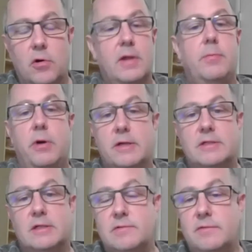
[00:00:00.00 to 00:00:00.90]

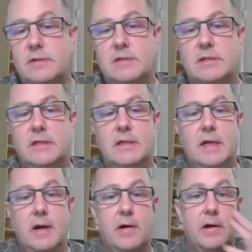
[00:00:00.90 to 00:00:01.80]
pressings from the CD
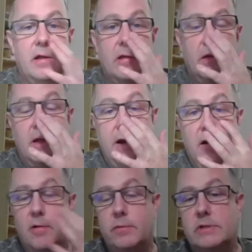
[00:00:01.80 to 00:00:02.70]

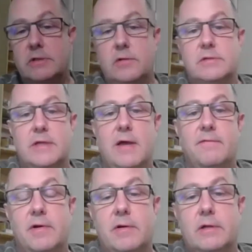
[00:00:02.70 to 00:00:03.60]
era, which don't sound
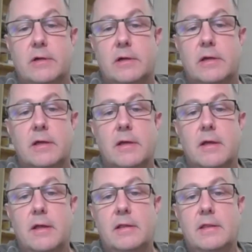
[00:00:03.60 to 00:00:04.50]
very good.
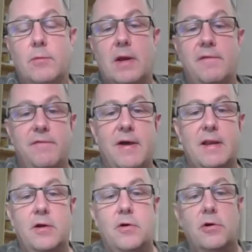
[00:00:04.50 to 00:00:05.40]
Then when I
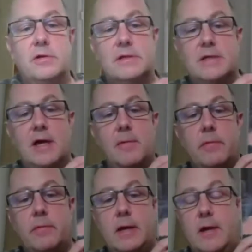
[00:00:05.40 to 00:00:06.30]
finally heard this
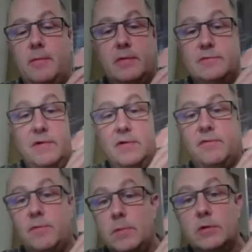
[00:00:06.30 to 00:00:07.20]
album, an album I was very
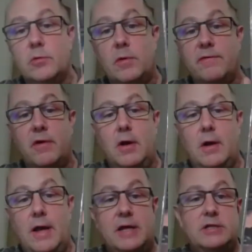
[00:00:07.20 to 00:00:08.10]
familiar with,
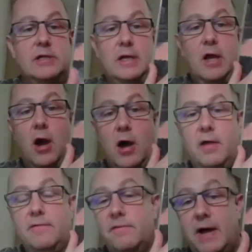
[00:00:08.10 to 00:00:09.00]
actually
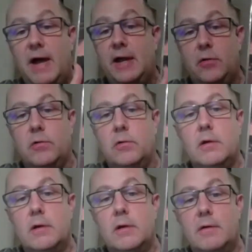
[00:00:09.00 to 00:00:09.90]
on vinyl
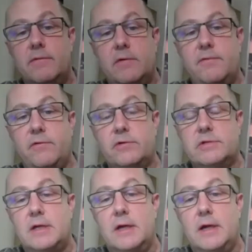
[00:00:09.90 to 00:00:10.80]
for the
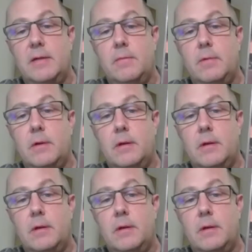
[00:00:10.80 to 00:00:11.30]
first time,